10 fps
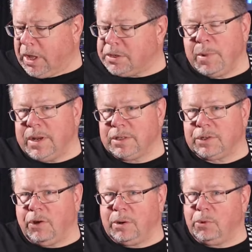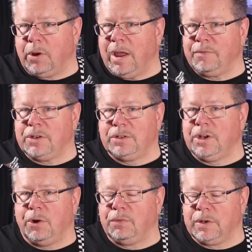It's MIDI assignable. I haven't
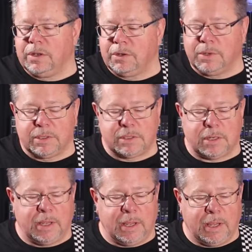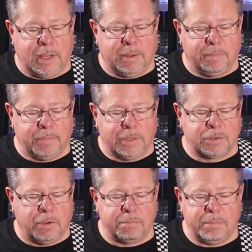delved into it. Um,
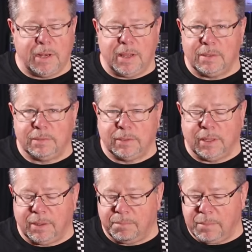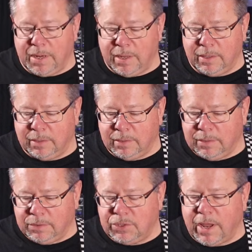it's got mini uh, MIDI
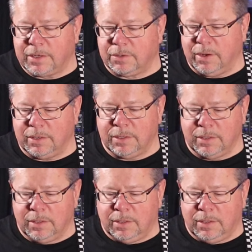jacks on it.